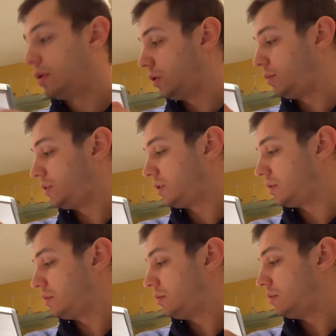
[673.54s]
Oops.
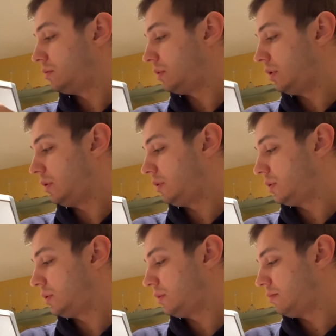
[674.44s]

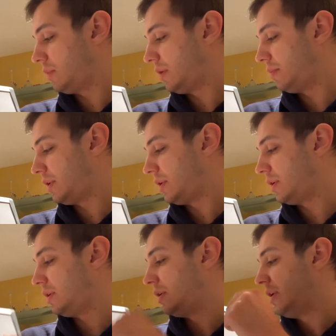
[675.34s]
My
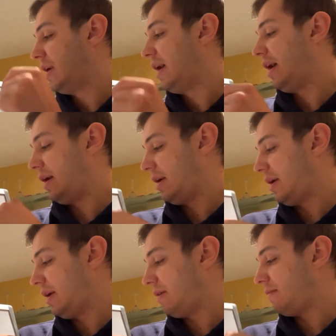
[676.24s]
bad.
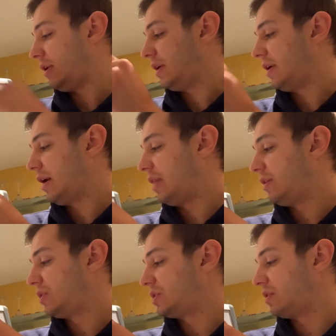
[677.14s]
Right? And
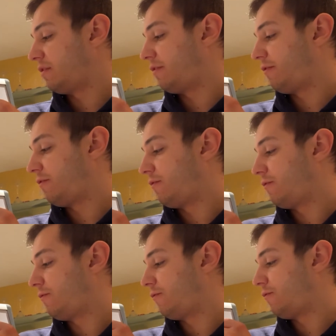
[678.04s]
there's
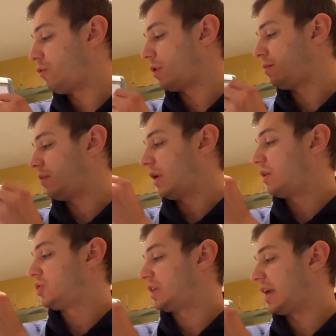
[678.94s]

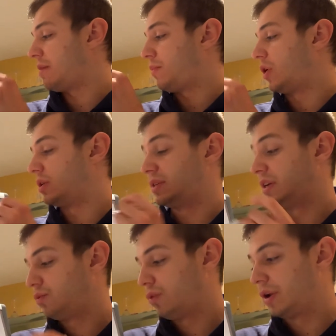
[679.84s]
8 parts
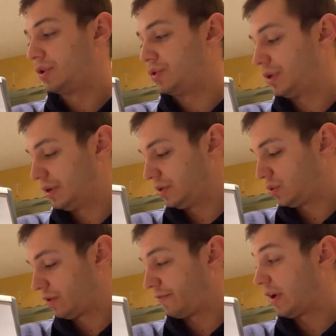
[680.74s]
in 1 unit. So
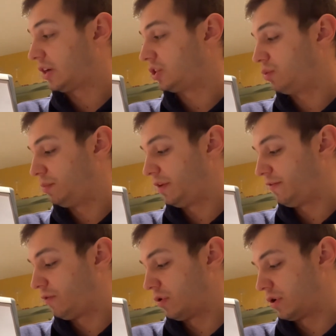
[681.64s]
the fraction will be
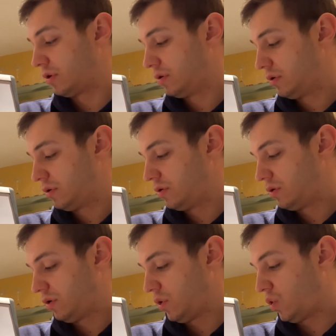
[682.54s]

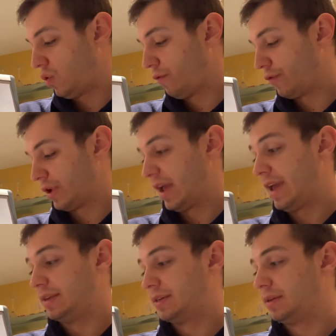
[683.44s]

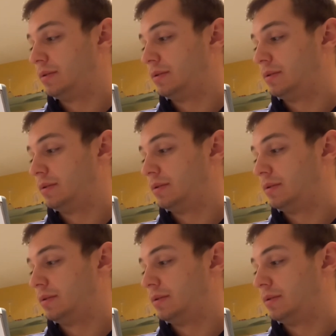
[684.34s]
4/8.